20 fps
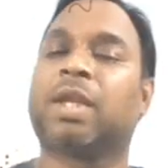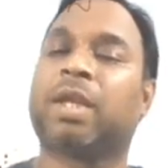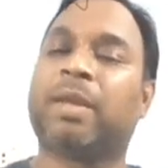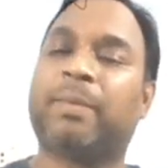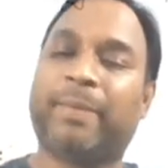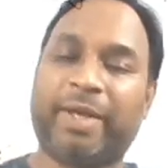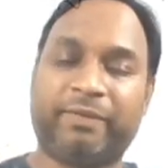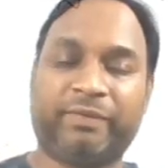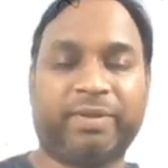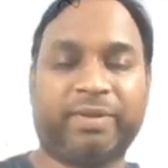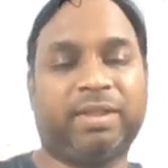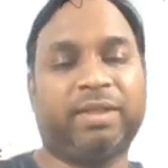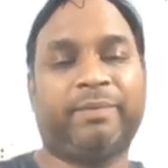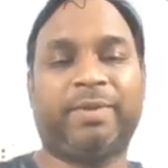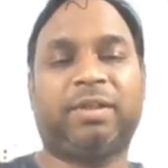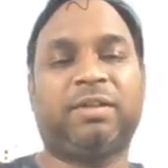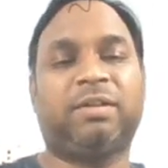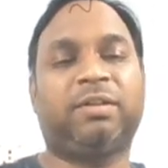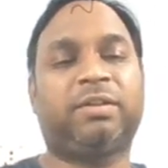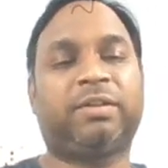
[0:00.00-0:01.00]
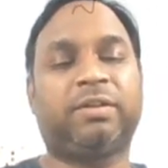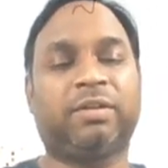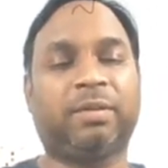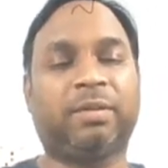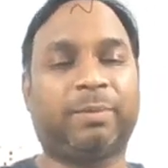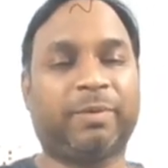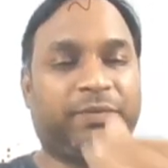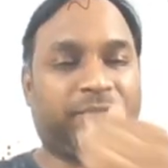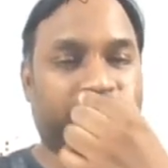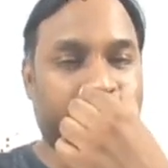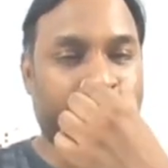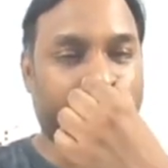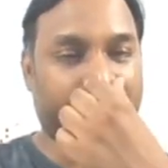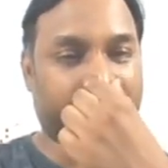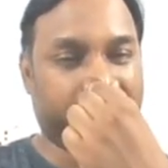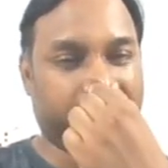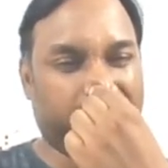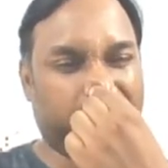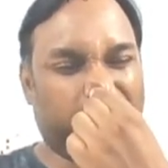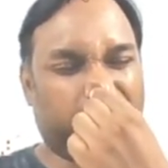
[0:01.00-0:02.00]
By fundamental theorem of
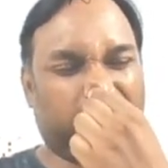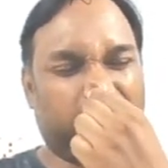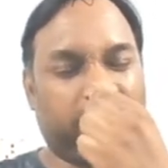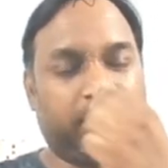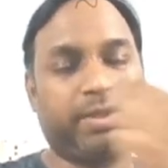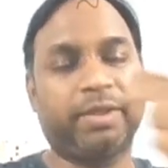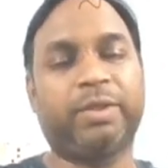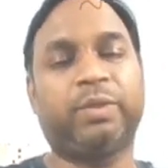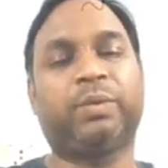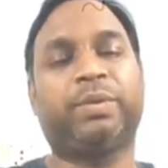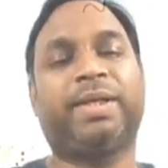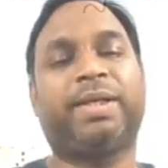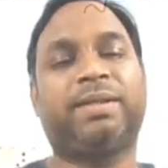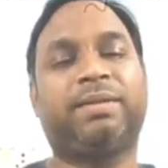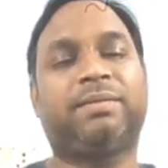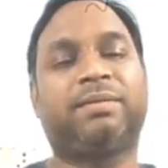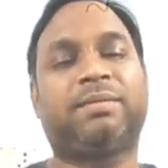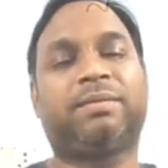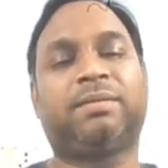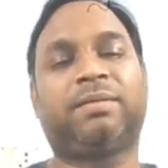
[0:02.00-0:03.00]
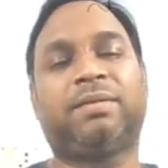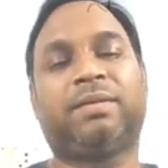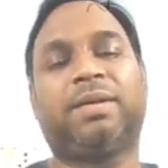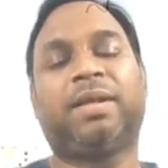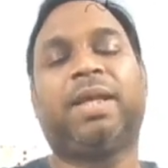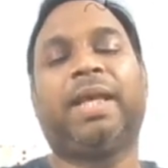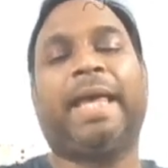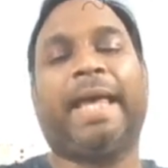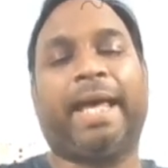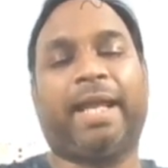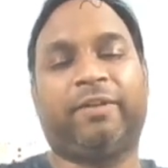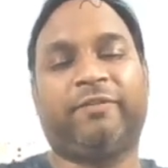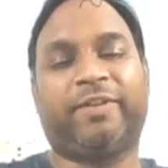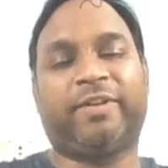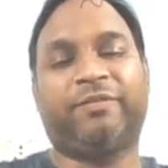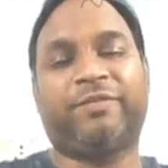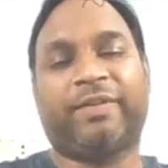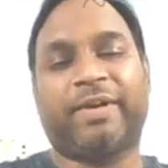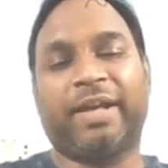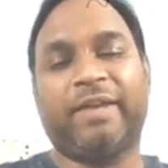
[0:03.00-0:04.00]
arithmetic, you already know that. And
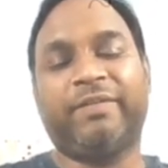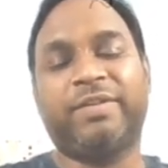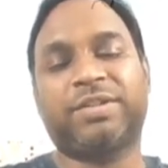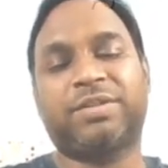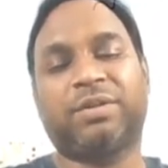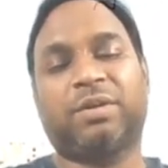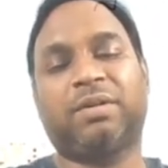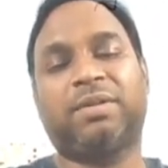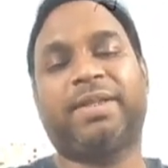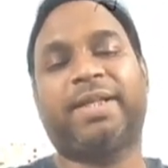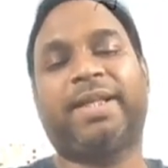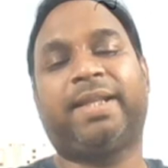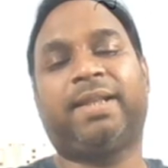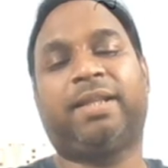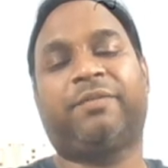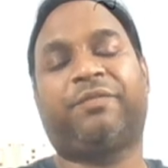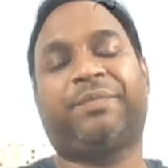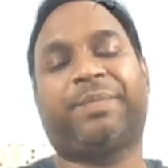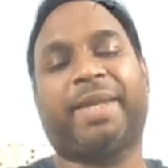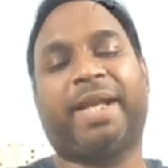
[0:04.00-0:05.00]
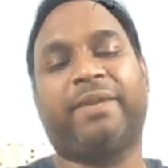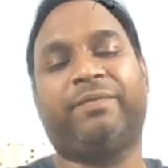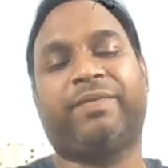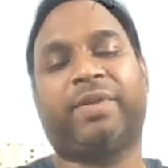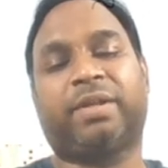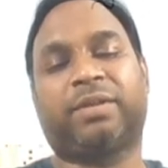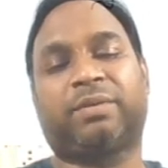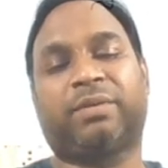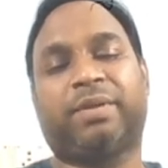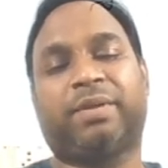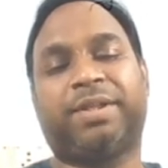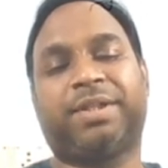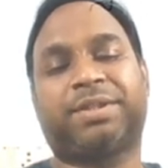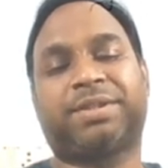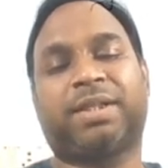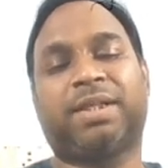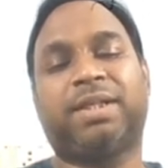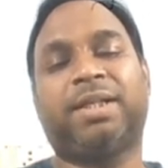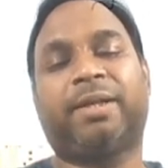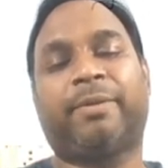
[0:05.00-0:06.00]
when 5 is not there in the prime
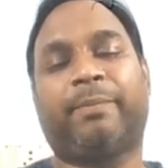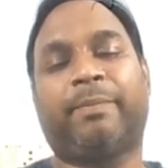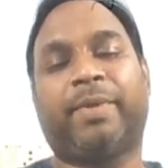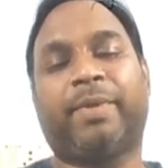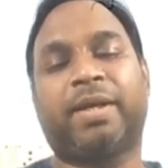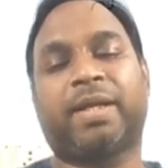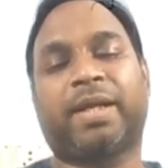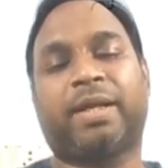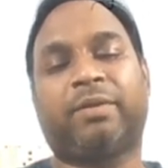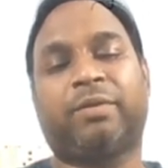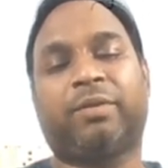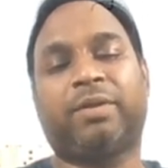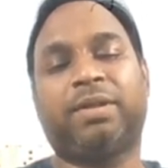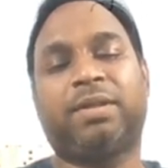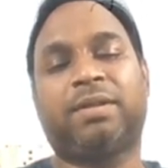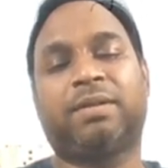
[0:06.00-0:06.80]
factorization, number cannot